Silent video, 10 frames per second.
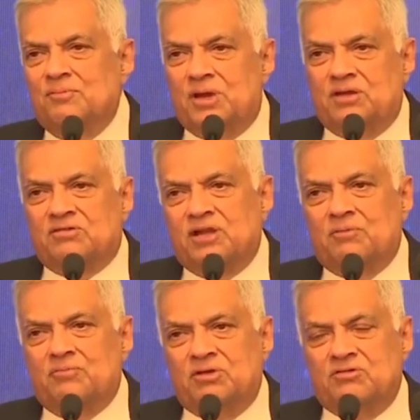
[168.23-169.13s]
Paris
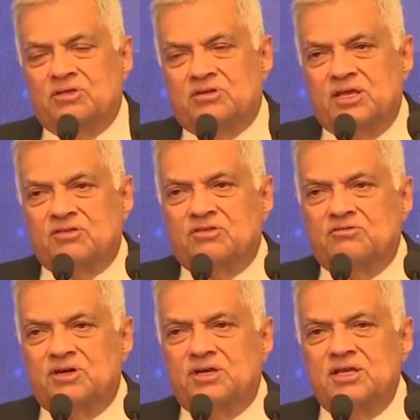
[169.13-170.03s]
Club takes the
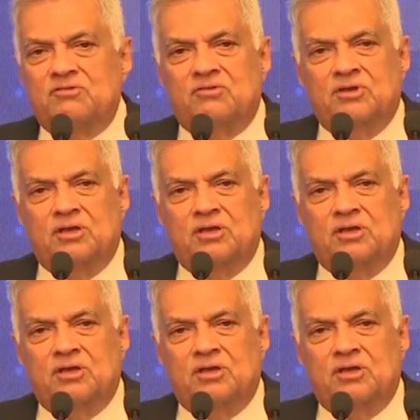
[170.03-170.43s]
wording,